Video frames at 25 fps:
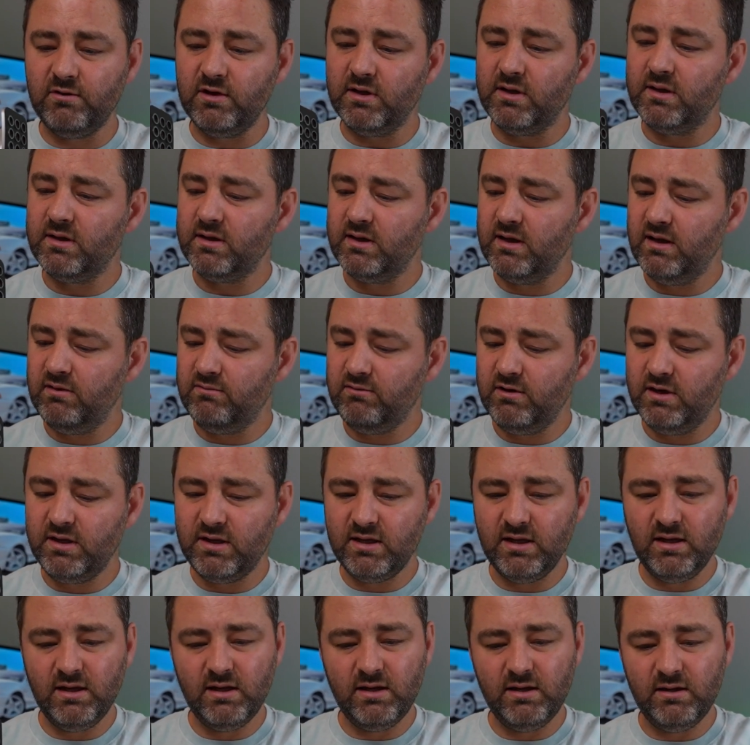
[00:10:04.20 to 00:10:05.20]
this,
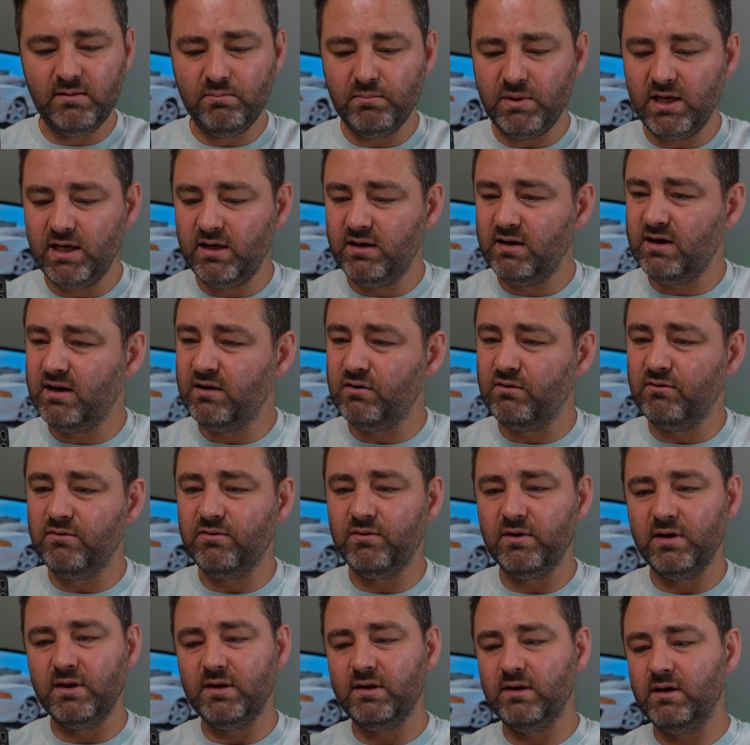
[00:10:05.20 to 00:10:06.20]
everything is made out of
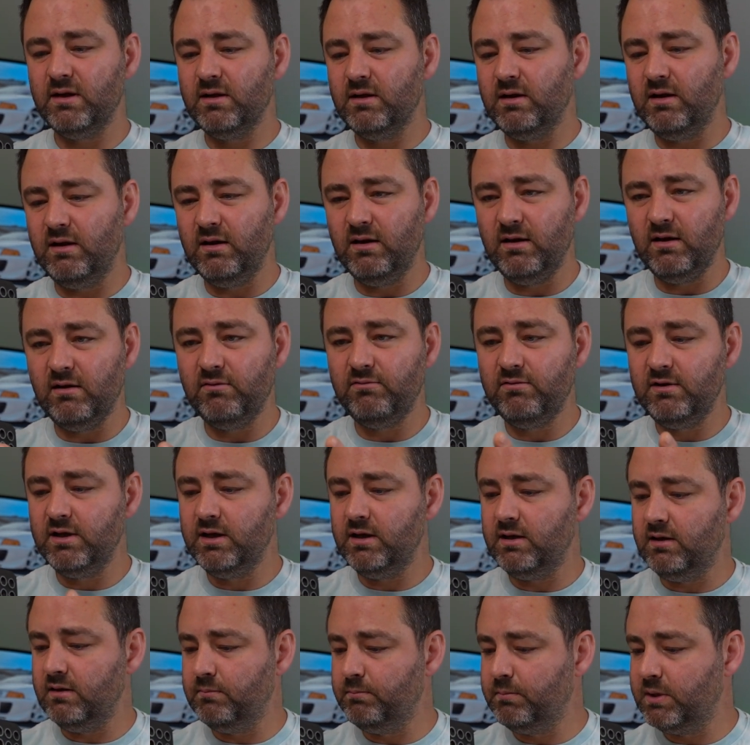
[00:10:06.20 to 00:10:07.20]
this
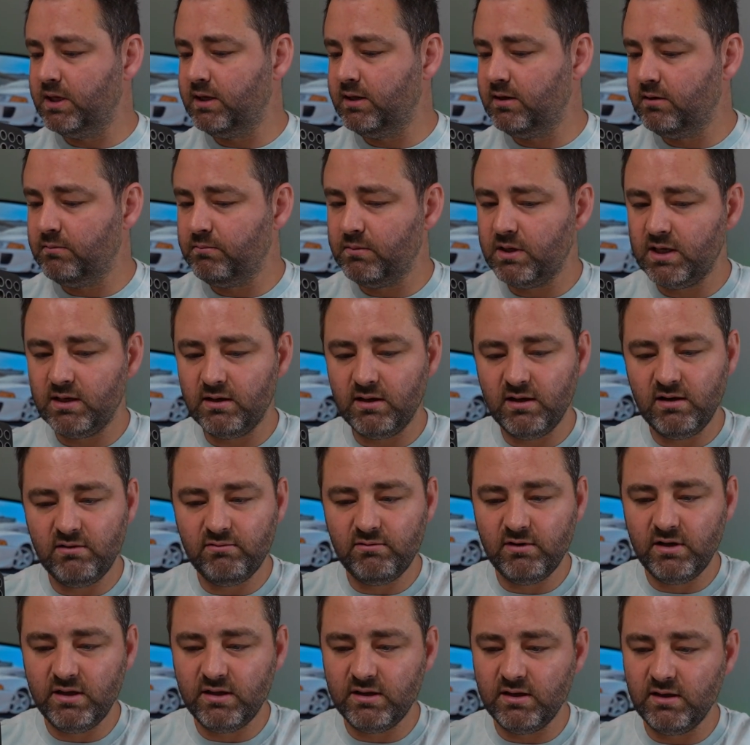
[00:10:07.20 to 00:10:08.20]
lovely aluminium and
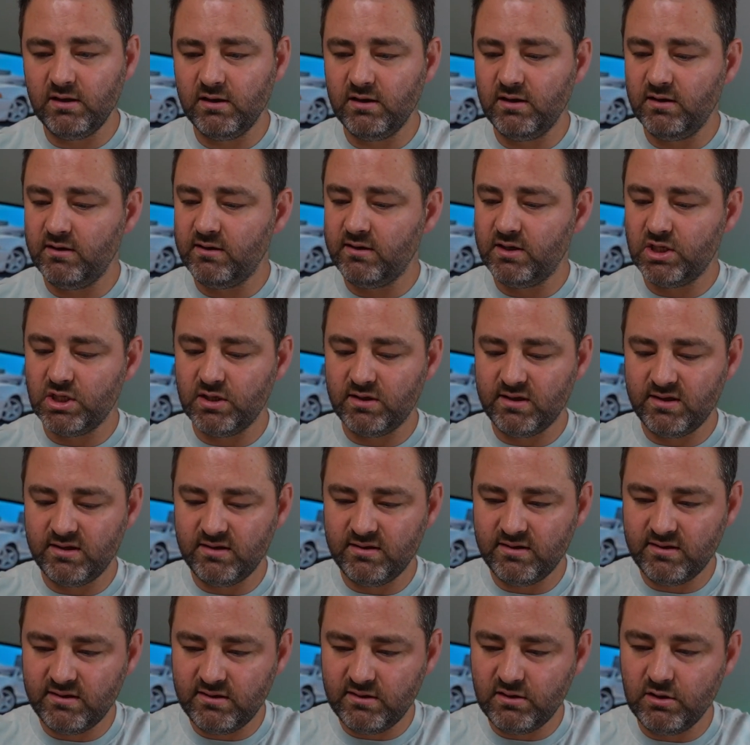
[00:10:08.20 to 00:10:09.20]
everything is
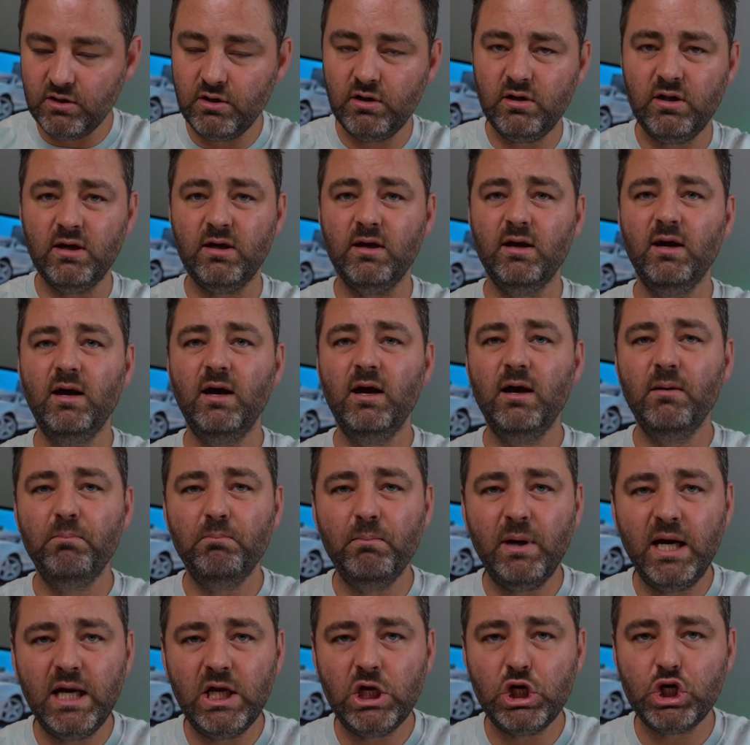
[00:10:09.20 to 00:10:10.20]
just sturdy.
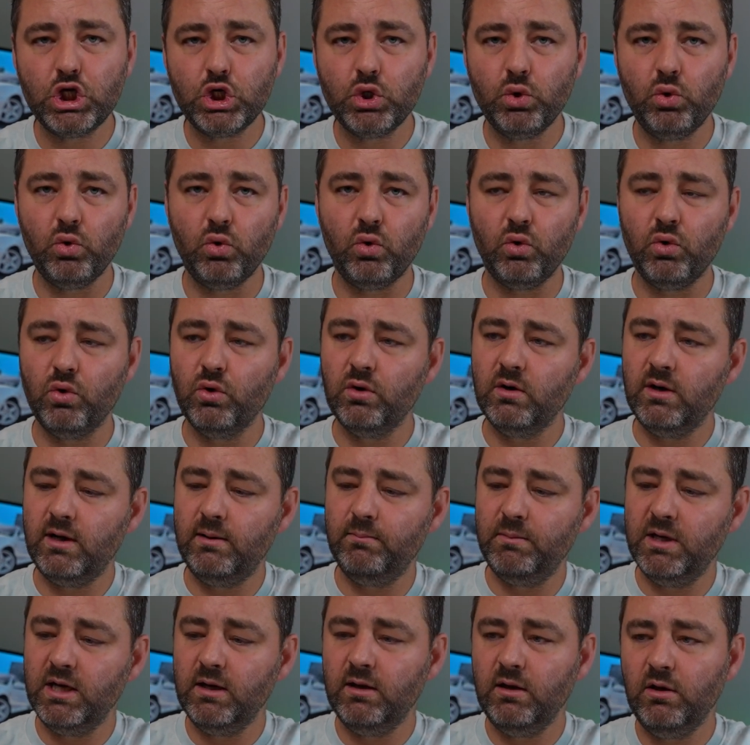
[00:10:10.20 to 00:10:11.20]
Make sure,
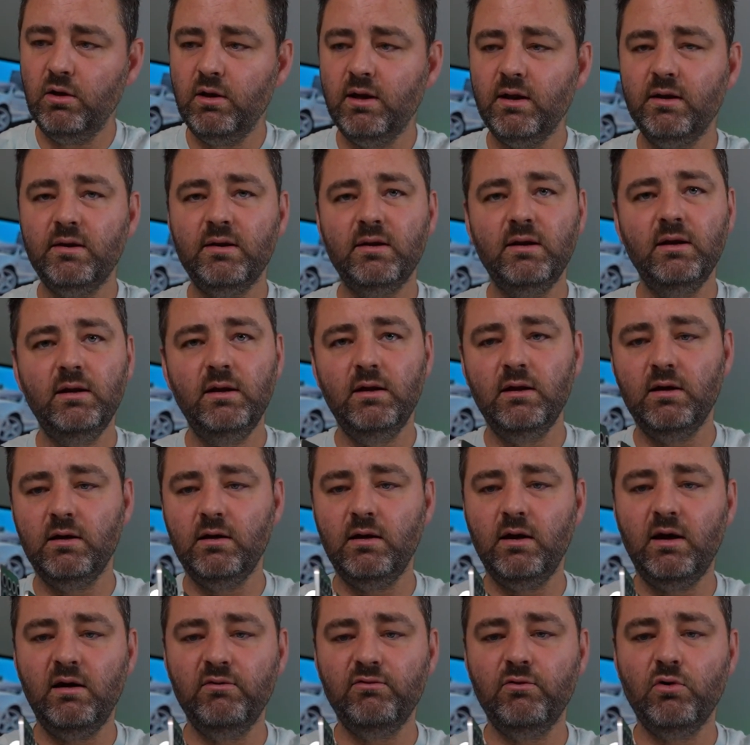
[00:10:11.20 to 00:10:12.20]
I mean, you can see
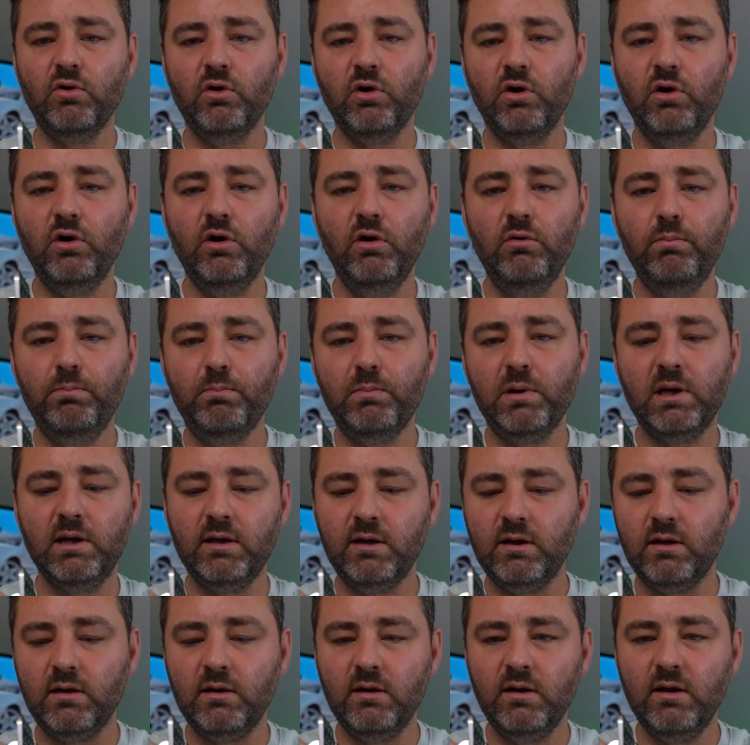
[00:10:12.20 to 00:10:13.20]
here, I've got no
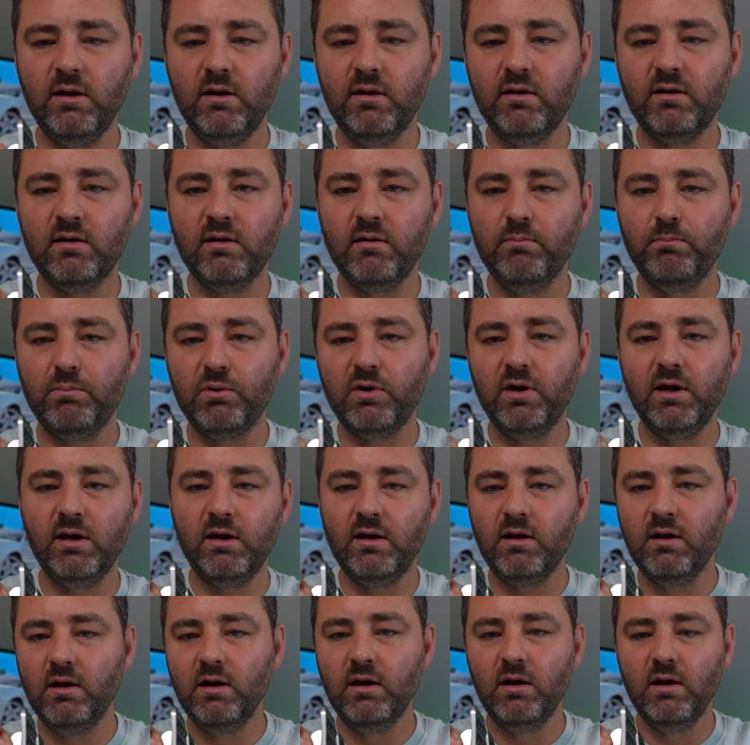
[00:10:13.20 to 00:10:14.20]
play. Here's the
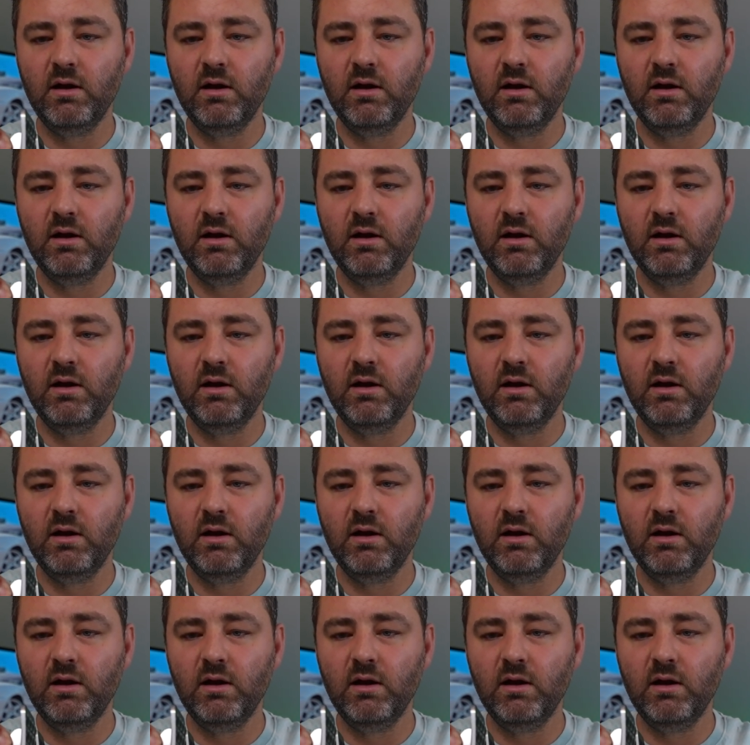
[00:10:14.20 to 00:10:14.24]
brake.